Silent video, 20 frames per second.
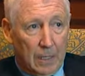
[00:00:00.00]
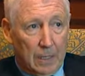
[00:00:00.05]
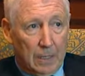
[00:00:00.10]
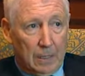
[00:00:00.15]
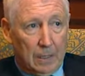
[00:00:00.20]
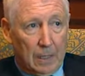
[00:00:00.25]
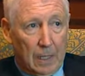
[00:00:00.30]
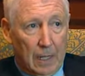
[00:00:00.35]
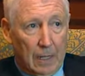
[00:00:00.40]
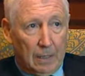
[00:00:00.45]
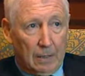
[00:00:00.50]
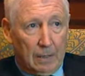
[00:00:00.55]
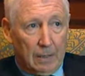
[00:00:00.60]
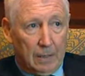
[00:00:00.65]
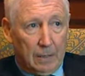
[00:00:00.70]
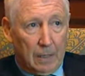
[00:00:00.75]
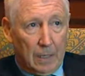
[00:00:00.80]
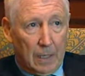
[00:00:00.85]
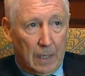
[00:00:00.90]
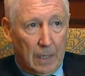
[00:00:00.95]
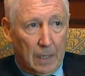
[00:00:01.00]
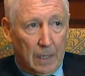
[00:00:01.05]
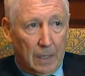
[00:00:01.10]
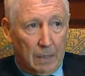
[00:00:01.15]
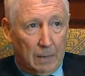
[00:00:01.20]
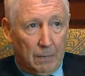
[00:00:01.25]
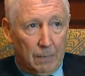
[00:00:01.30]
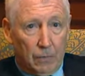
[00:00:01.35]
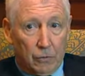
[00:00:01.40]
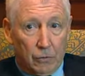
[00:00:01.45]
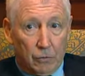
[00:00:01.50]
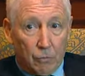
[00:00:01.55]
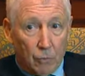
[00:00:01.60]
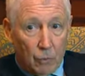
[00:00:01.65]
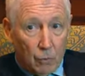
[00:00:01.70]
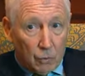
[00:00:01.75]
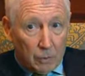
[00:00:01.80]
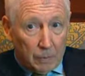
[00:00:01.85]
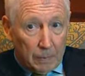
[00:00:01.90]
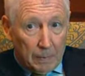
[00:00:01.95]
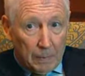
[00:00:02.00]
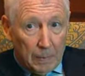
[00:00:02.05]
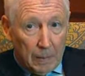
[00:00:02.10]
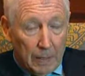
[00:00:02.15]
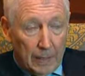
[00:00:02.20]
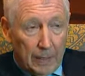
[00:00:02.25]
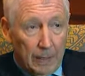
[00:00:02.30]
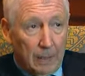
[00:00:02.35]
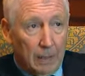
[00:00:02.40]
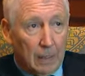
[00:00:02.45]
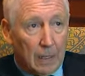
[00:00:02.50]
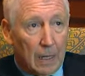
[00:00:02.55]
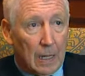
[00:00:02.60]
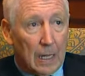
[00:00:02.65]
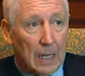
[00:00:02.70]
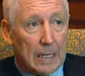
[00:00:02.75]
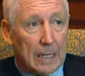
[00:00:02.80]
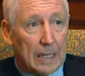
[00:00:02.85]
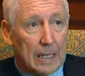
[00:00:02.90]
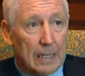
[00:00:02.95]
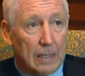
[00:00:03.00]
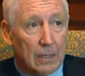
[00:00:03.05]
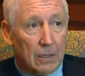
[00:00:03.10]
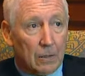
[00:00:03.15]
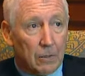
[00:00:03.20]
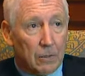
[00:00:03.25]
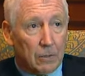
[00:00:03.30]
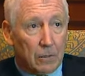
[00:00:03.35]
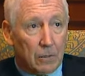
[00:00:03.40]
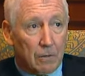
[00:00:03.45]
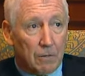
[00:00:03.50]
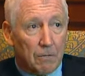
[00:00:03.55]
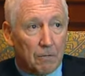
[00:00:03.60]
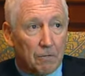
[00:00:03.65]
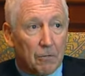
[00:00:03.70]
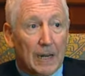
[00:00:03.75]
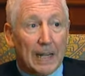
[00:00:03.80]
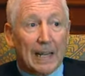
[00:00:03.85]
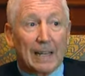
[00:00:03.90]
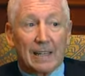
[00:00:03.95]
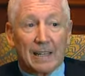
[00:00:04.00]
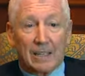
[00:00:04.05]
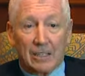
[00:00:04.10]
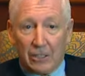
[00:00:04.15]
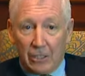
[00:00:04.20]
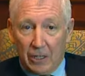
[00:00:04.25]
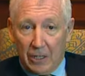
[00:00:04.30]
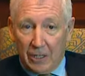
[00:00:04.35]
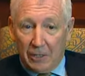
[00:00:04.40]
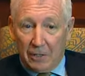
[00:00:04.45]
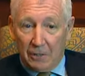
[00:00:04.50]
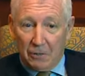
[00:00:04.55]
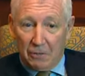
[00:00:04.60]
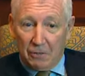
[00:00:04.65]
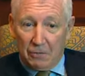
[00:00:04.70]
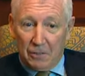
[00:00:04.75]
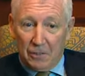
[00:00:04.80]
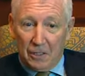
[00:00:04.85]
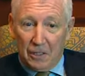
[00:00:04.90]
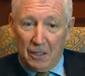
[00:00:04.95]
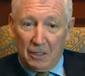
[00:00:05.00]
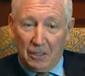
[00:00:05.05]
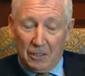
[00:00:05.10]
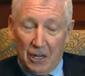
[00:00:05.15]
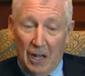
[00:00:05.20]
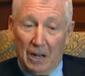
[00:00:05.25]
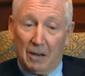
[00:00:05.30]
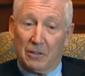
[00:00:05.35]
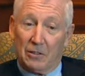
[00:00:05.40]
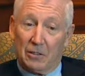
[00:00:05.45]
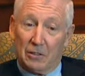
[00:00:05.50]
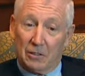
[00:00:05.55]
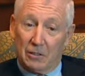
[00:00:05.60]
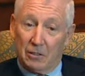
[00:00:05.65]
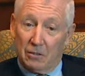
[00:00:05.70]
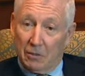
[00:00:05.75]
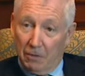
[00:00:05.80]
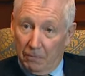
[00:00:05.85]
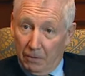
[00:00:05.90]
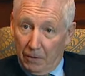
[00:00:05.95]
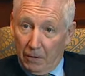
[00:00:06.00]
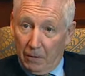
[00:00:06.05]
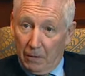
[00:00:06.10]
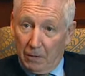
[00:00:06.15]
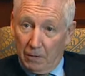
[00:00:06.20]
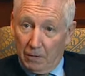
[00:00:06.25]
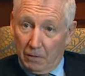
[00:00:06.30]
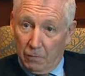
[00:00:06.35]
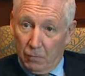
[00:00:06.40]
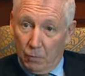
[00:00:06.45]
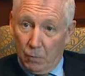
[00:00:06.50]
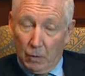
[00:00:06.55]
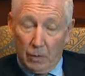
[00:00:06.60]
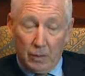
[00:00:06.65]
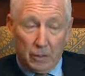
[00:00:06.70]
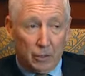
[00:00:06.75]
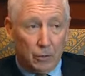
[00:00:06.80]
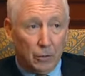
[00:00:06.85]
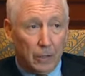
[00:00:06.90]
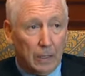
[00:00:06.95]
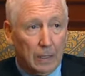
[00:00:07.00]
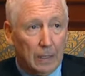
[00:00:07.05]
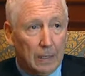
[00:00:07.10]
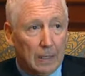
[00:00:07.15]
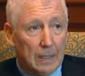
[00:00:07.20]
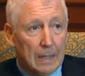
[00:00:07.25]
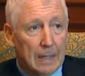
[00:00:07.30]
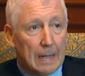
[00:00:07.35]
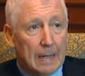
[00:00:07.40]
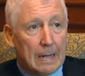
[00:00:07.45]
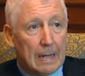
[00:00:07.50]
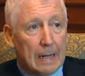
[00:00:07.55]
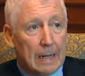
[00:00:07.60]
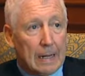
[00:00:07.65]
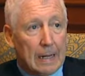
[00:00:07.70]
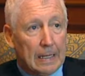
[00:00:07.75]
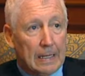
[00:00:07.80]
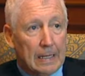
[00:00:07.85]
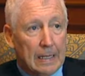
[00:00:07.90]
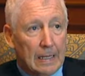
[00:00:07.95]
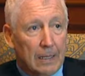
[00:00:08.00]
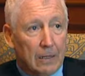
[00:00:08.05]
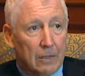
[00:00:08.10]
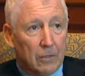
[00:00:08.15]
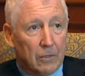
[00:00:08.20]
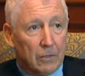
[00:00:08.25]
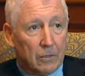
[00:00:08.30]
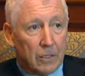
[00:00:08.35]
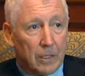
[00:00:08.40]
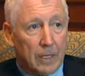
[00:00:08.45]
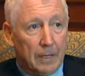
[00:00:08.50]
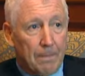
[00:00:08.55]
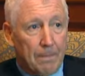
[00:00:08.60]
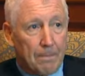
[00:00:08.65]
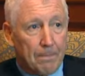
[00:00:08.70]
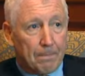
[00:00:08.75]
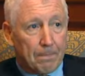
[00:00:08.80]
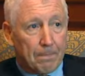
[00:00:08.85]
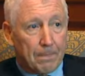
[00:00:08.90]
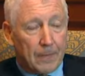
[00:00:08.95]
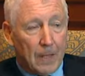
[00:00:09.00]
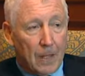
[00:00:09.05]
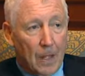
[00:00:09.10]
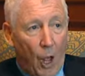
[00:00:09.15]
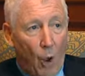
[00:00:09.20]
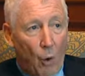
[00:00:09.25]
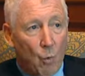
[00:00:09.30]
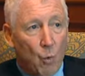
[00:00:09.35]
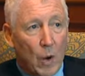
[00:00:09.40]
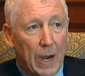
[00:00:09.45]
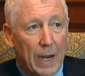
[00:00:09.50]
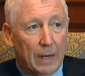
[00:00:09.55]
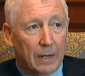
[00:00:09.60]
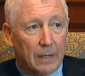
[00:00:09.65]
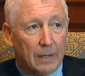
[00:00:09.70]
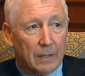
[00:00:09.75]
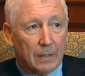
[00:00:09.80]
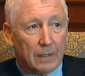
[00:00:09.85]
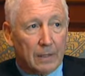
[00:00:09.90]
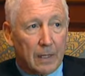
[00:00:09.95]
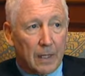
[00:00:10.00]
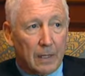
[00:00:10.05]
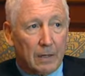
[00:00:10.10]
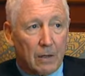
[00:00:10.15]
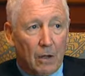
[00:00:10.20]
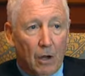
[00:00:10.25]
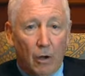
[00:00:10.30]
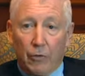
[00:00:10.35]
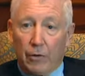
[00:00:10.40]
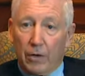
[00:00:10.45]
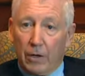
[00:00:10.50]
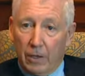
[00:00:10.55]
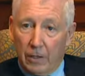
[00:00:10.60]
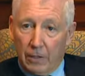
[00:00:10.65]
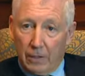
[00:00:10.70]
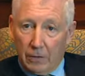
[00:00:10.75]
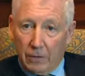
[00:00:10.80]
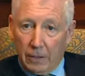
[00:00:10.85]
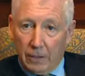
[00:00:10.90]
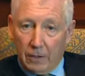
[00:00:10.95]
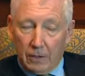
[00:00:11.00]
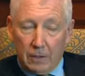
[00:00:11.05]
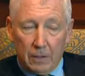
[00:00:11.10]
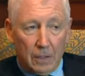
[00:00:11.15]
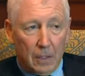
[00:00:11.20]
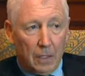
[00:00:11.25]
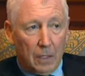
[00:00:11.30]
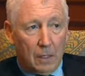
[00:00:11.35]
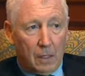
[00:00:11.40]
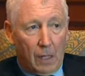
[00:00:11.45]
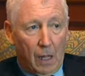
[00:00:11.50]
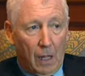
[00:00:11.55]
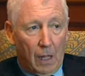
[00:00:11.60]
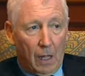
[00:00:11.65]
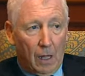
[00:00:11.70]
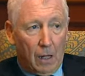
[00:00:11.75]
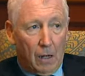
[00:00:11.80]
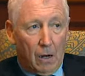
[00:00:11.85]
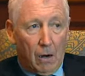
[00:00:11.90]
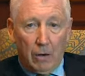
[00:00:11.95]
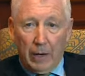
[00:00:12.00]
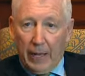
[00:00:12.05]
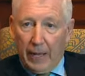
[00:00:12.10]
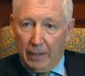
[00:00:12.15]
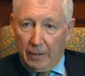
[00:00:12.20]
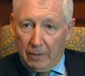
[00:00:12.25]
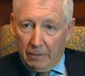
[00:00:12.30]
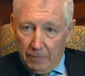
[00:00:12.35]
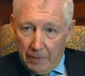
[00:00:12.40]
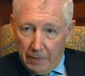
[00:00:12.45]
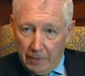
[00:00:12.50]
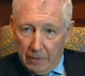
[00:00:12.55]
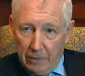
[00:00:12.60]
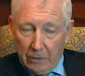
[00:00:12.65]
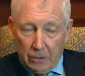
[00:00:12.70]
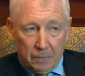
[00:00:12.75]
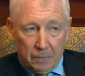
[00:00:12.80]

that uh, there's a role to be played. I think there's a frank exchange of the challenges and difficulties for are doing. I think there's a awareness that other countries uh, are active in this